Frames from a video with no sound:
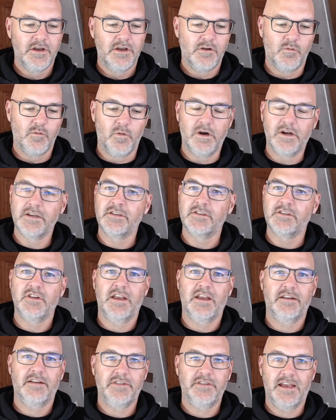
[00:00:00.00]
One is you
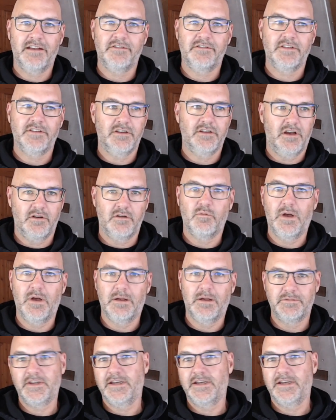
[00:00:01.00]
have to have a
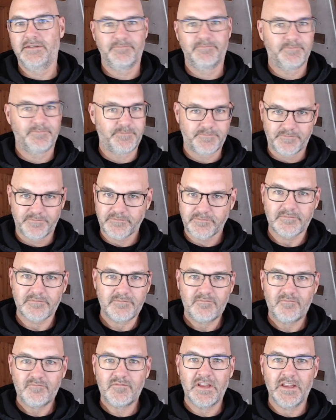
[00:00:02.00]
website.
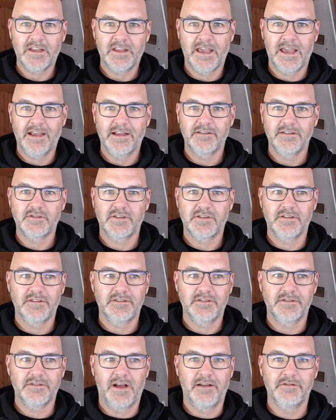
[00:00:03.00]
Okay,
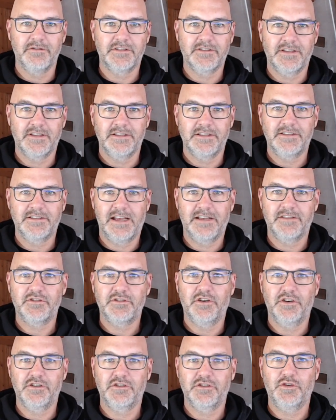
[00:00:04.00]
so obviously this has
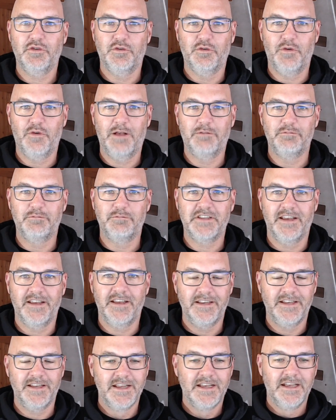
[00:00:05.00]
to hook to a
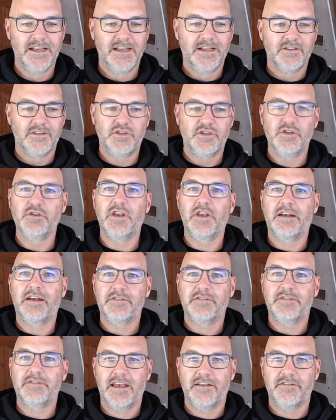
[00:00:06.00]
website. Two, you have
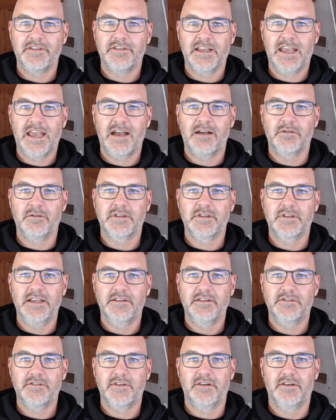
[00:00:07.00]
to have an account with
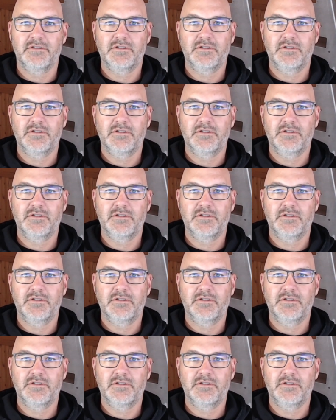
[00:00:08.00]
Keystone.